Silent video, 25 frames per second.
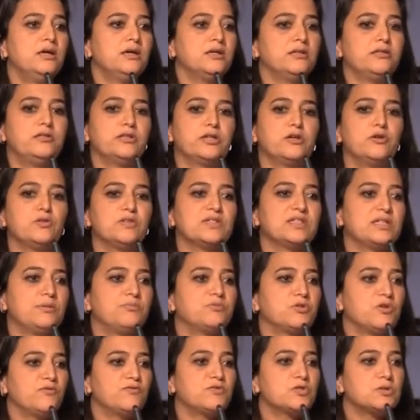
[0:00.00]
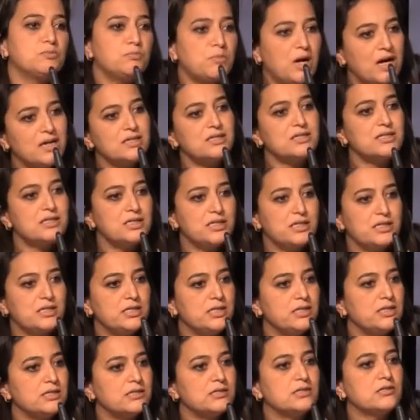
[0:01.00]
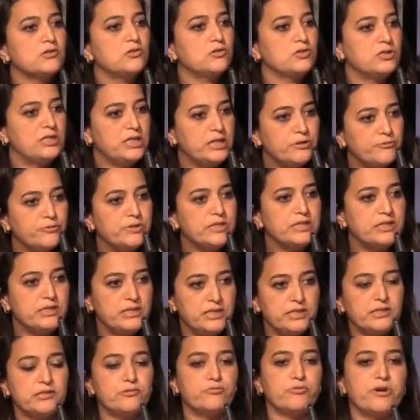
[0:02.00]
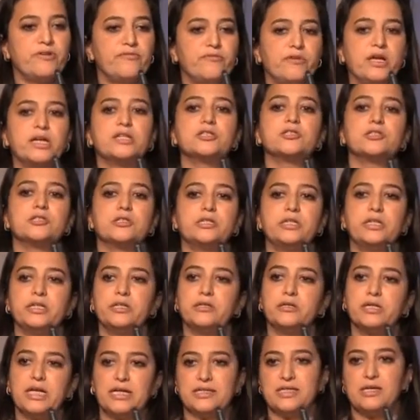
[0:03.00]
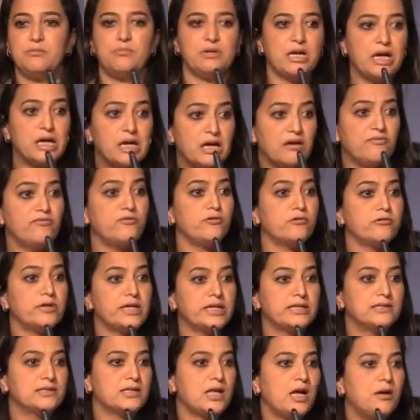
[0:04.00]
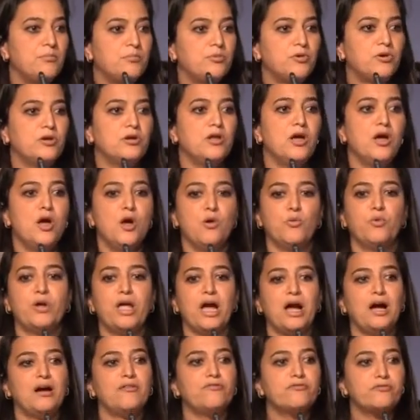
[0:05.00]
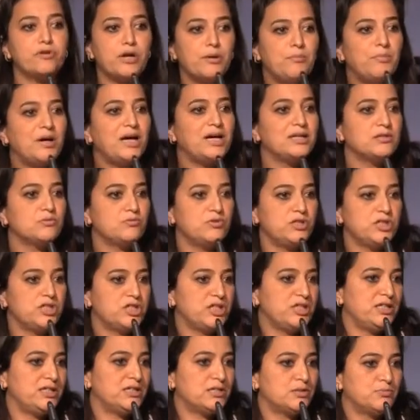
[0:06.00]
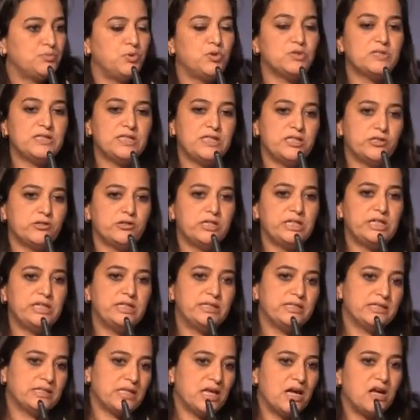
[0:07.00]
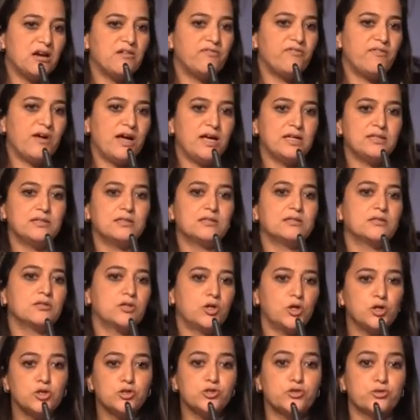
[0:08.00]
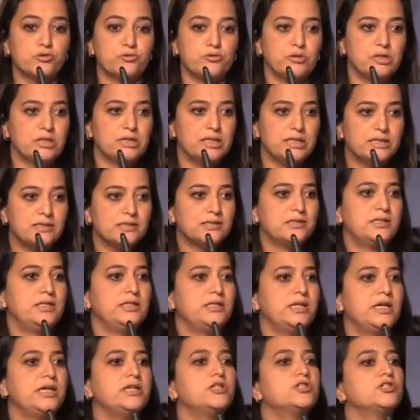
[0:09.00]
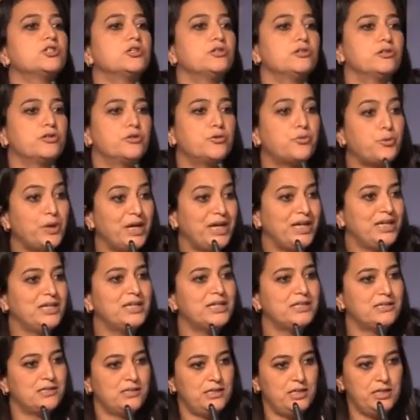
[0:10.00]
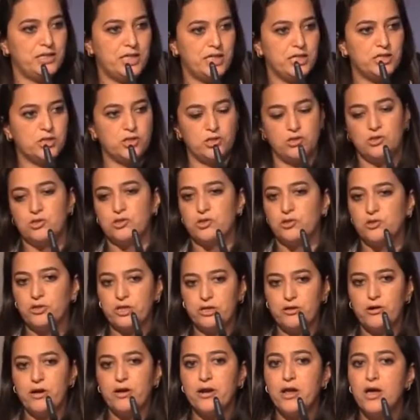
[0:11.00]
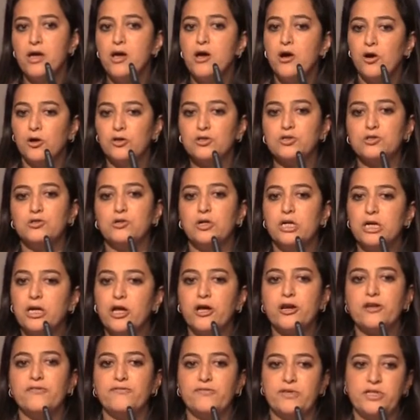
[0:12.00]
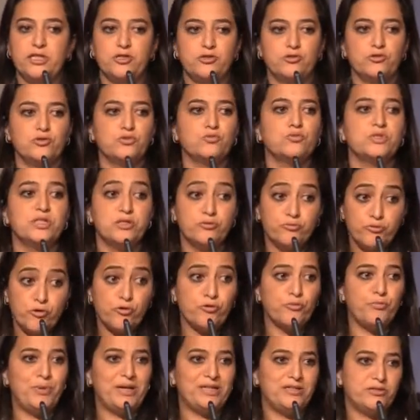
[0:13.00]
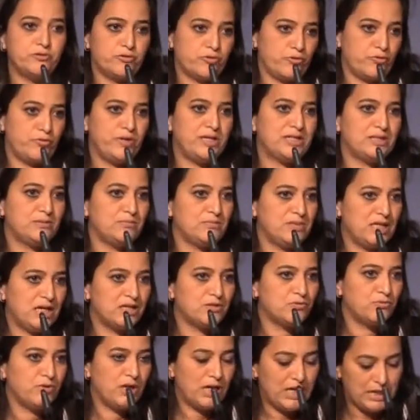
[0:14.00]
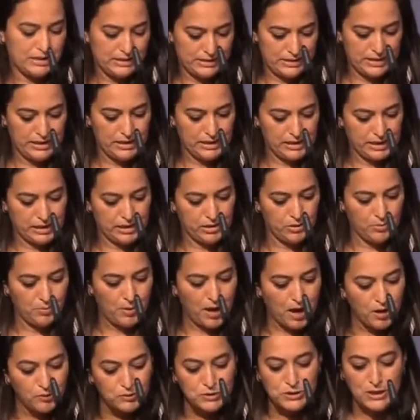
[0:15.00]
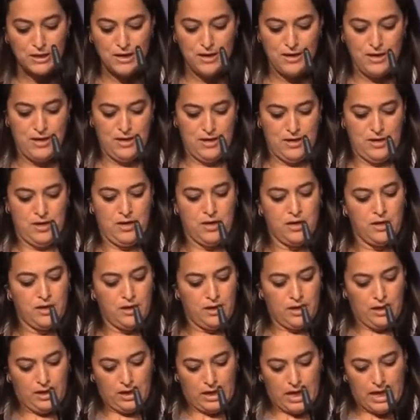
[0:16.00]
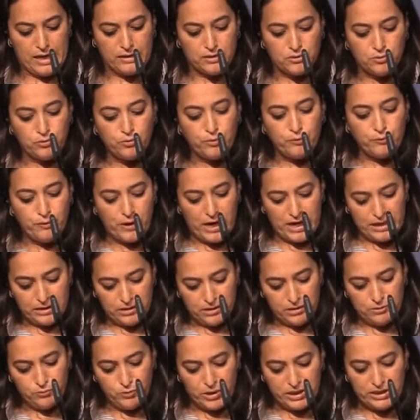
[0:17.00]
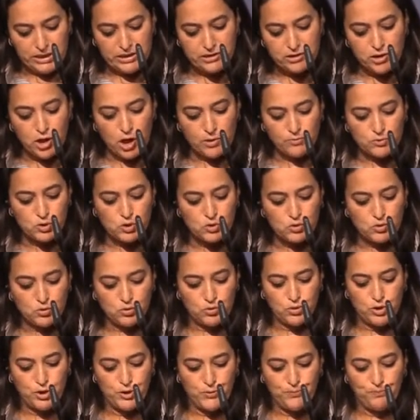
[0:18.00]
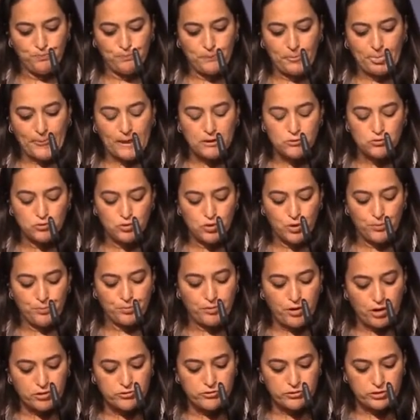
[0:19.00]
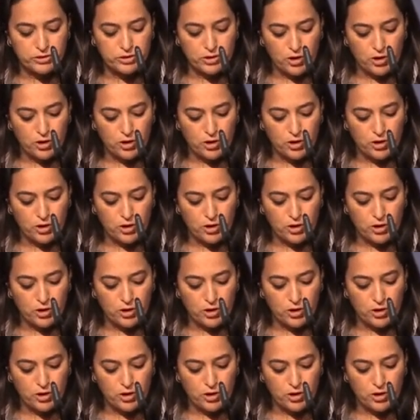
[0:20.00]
the concept of smart cities. So there is this reflection in Casablanca, for example. We have Rabat, which is positioning itself as cultural destination, green destination. So there are also a lot of issues with urban tourism that we are thinking about. And when it comes to the product